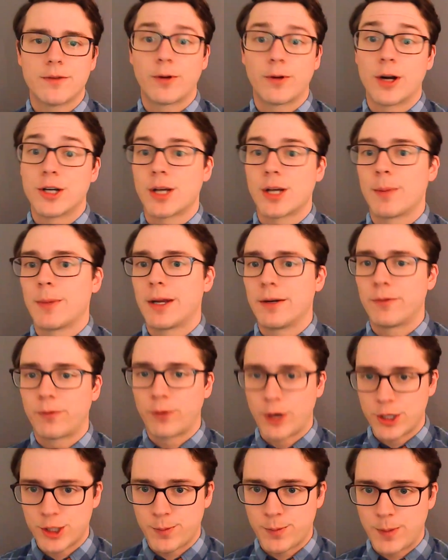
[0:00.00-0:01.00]
I mean
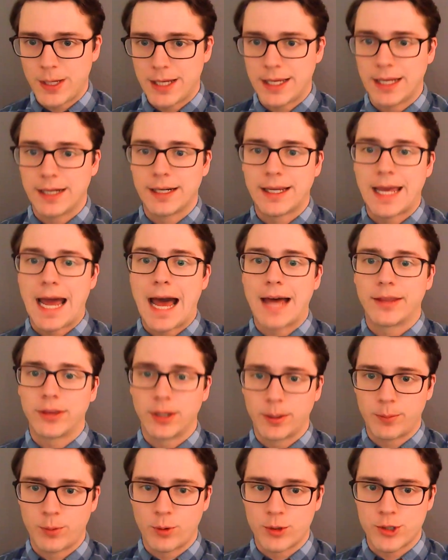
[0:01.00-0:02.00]
French-speaking Catholic
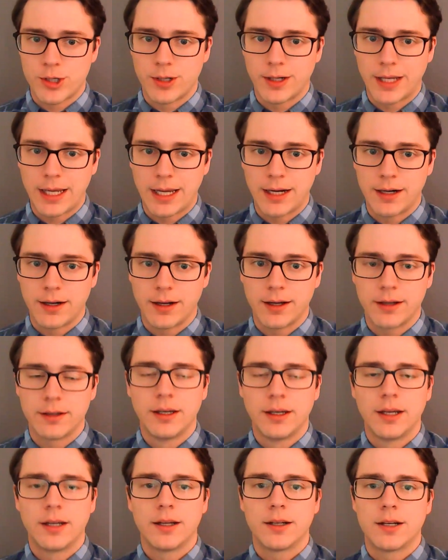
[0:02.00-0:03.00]
portion of Canada,
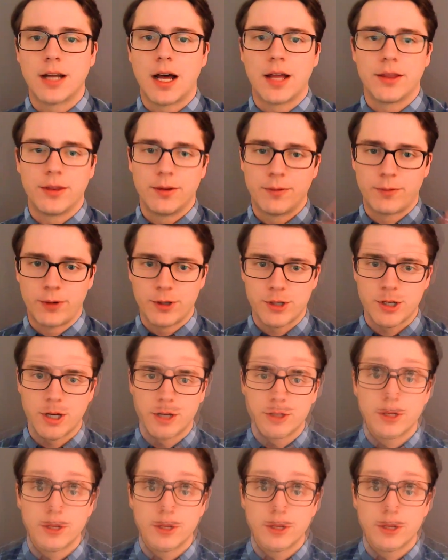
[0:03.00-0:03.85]
not the French country.